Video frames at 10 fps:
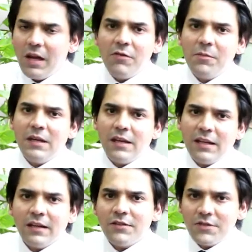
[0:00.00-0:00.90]
never be
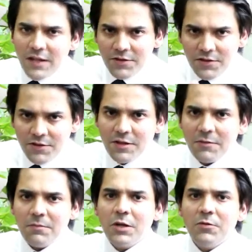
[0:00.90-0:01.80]
any consensus
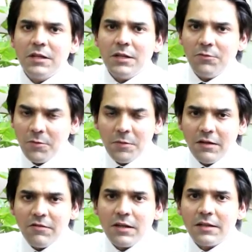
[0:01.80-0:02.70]
and ambiguity, it would be
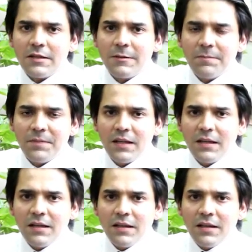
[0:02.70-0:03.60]
difficult.
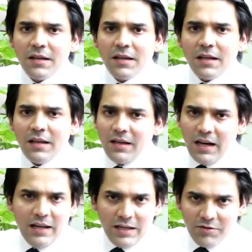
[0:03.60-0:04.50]
And
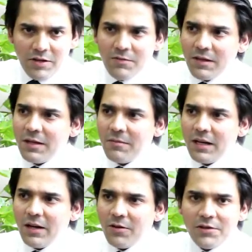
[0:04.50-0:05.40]
I agreed with him,
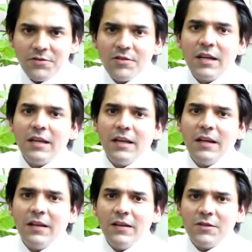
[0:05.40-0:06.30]
and I also said
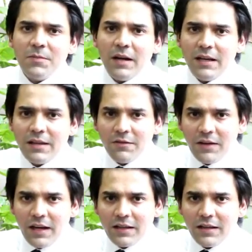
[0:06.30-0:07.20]
that despite the
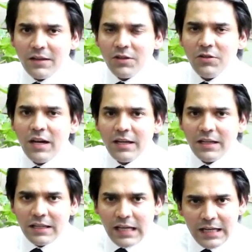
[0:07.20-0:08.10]
fact that the
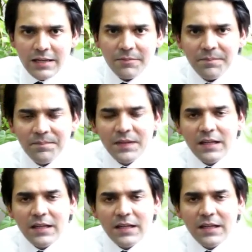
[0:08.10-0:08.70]
United Kingdom